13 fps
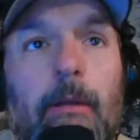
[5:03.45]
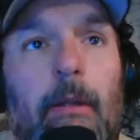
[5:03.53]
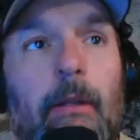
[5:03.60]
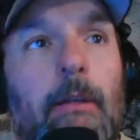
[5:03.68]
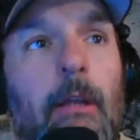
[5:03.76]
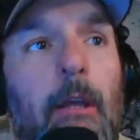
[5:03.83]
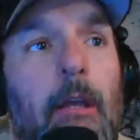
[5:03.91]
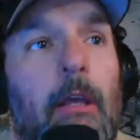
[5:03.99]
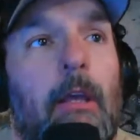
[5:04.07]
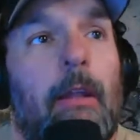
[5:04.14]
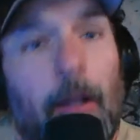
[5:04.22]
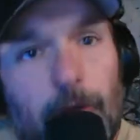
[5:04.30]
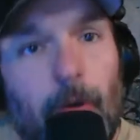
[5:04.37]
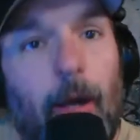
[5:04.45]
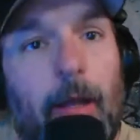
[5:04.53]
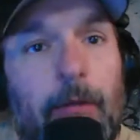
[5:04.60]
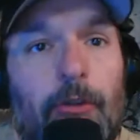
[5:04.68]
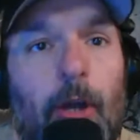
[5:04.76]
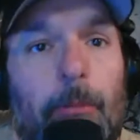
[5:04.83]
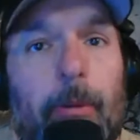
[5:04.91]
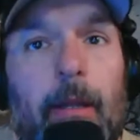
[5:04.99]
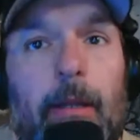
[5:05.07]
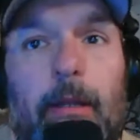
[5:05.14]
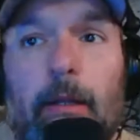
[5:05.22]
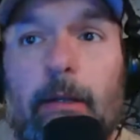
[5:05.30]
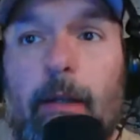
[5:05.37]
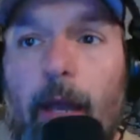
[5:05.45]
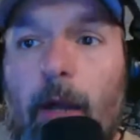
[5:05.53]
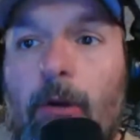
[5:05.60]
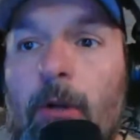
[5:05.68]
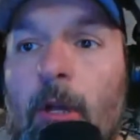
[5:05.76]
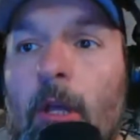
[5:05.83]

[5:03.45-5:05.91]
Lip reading: And that's why I'm jumping in here now.